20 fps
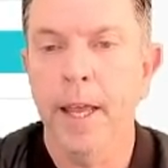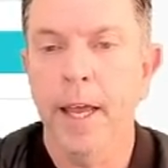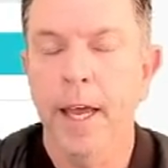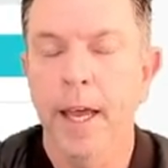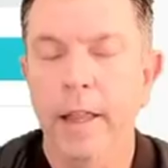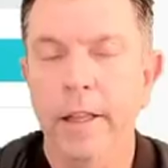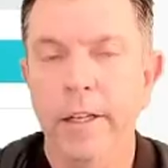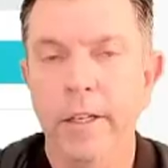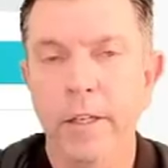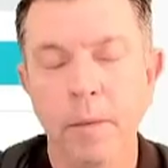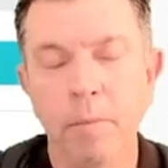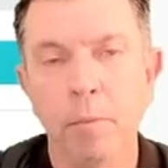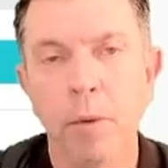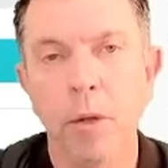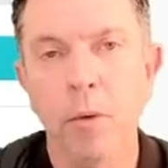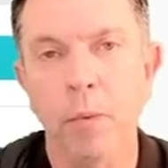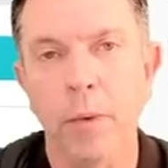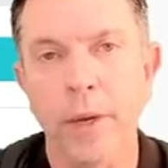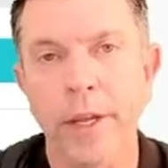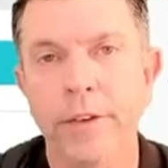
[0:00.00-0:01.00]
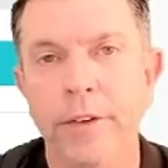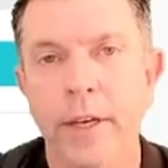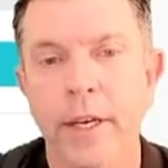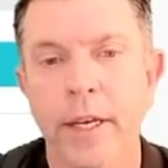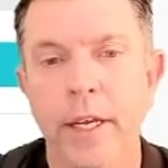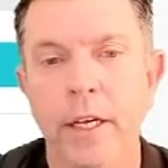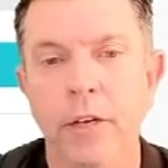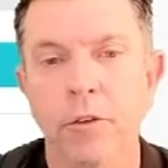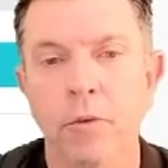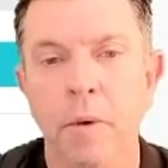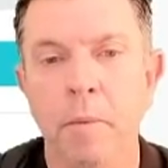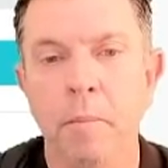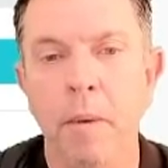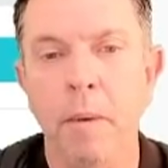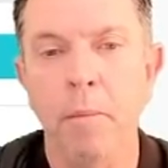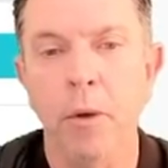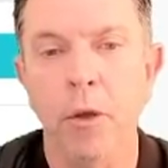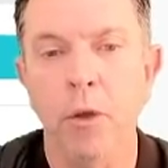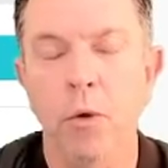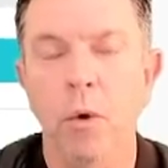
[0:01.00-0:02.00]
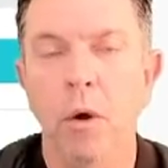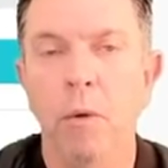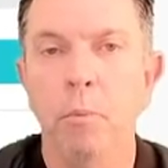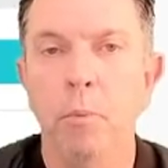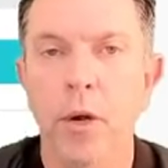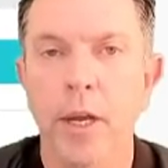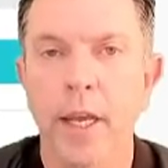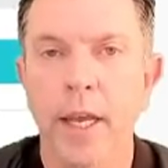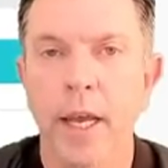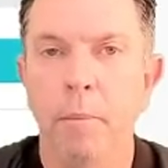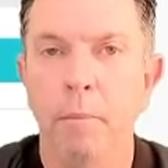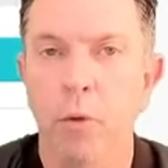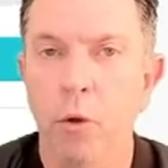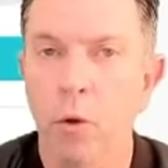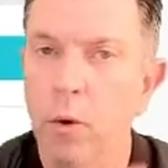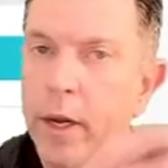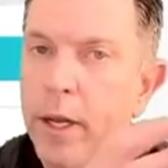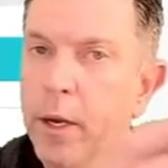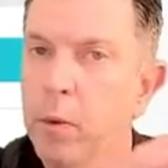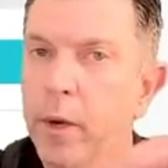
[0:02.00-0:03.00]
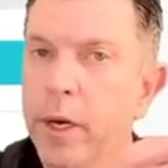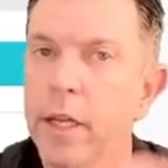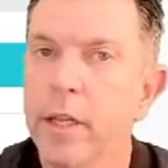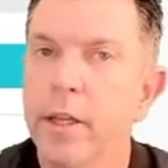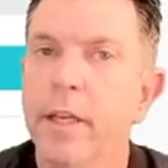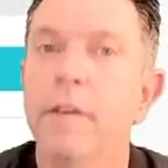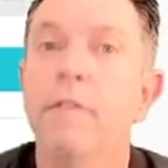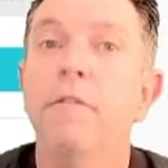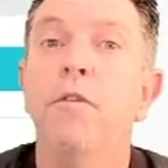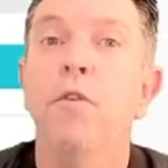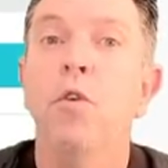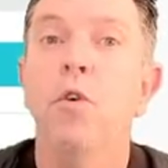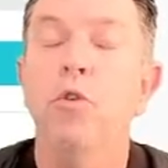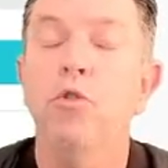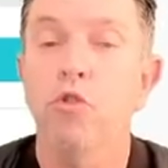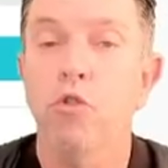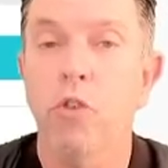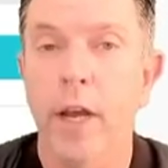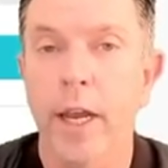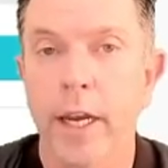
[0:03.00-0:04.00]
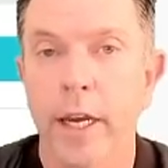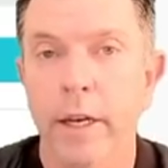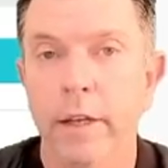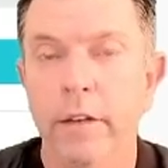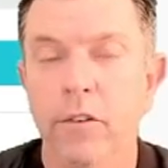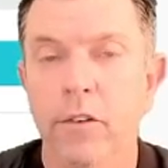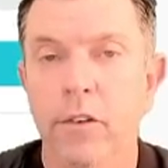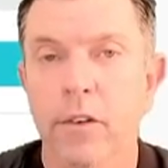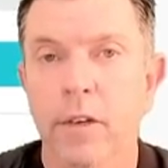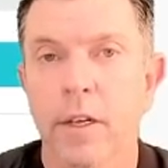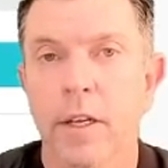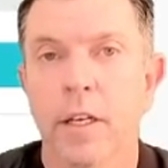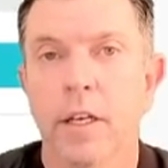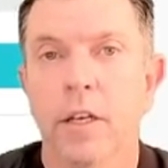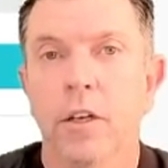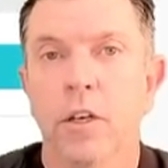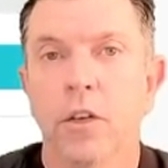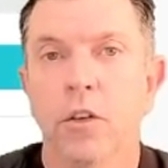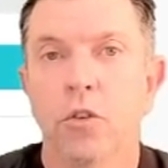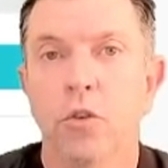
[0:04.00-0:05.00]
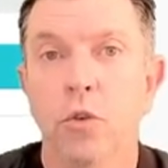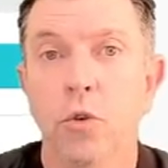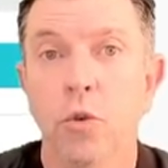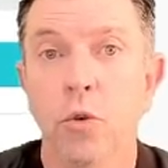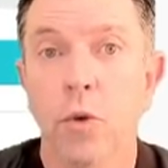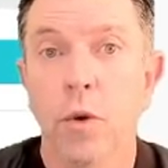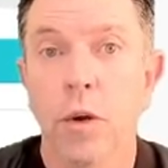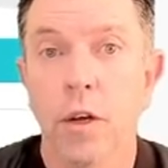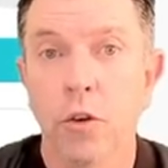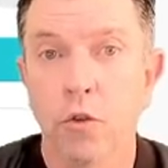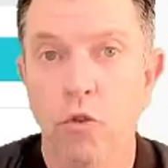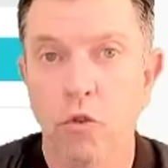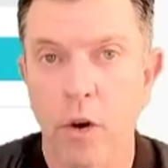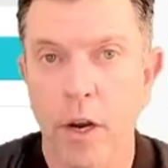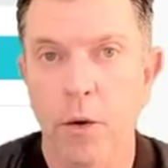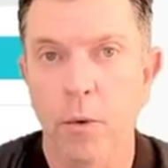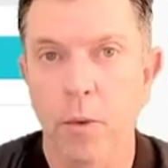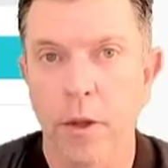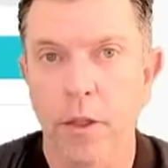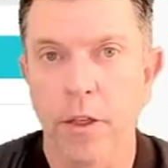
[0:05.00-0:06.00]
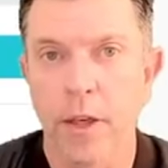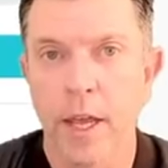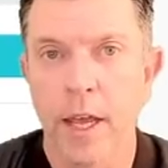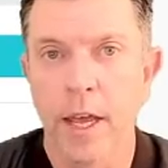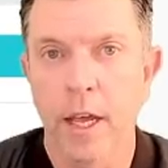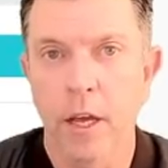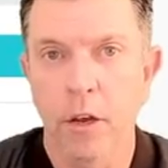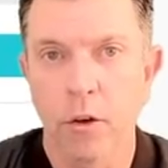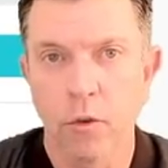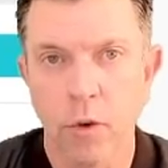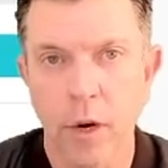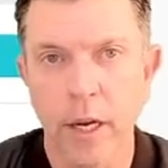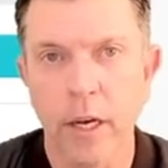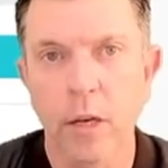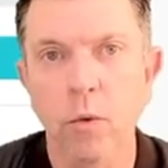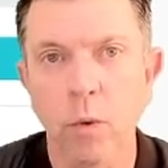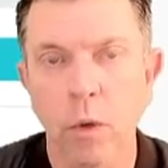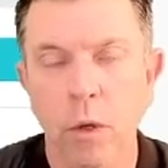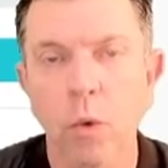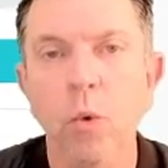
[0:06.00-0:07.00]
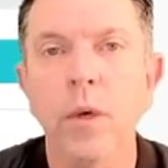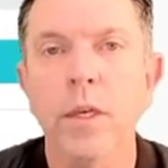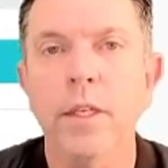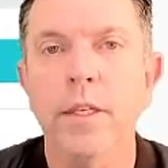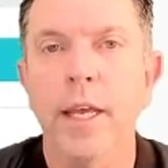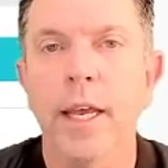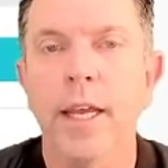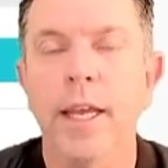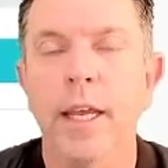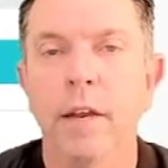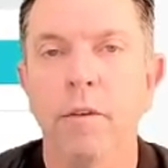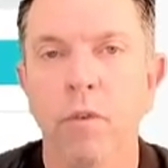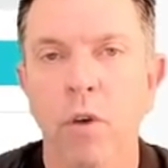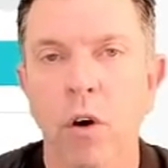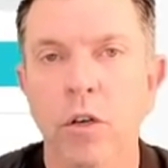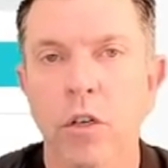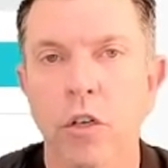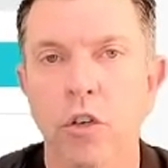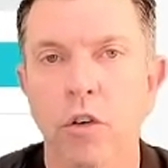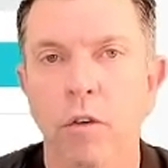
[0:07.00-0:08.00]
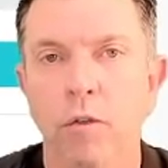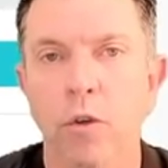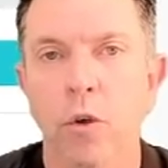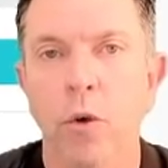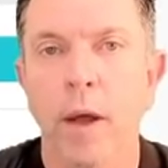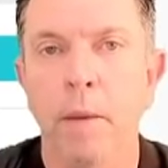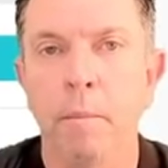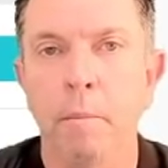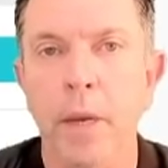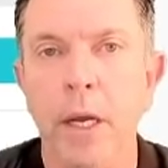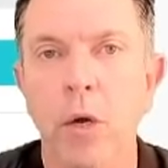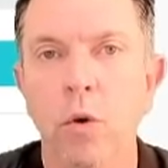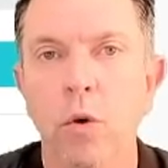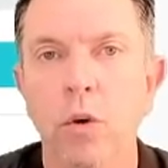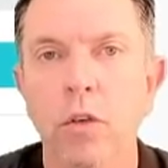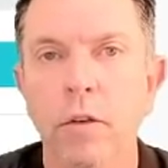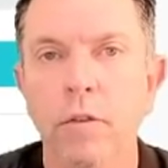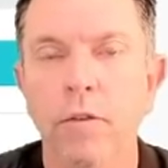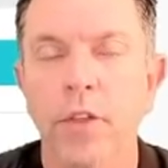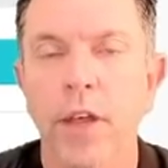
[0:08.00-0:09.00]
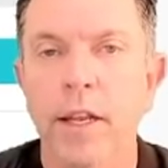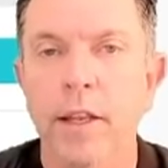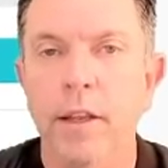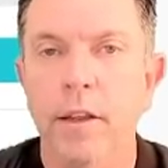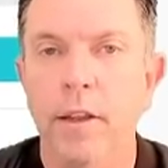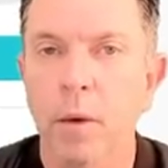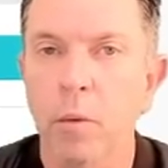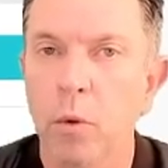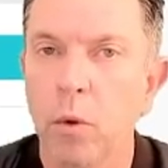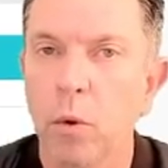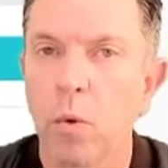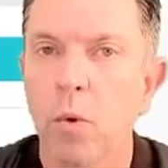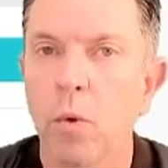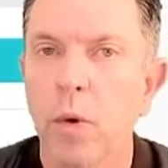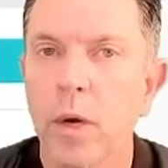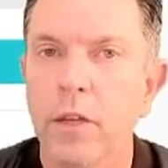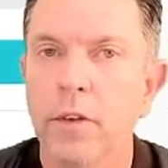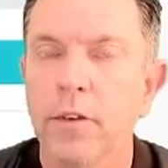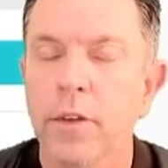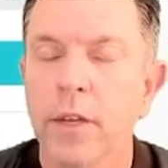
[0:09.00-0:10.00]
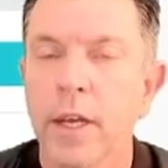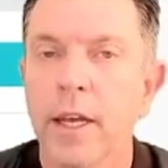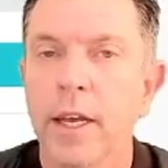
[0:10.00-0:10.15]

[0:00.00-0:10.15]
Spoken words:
and the simple reason is, remember, you are putting up your liquidity for traders to trade with. Traders will always take advantage of you, and because of that, they will always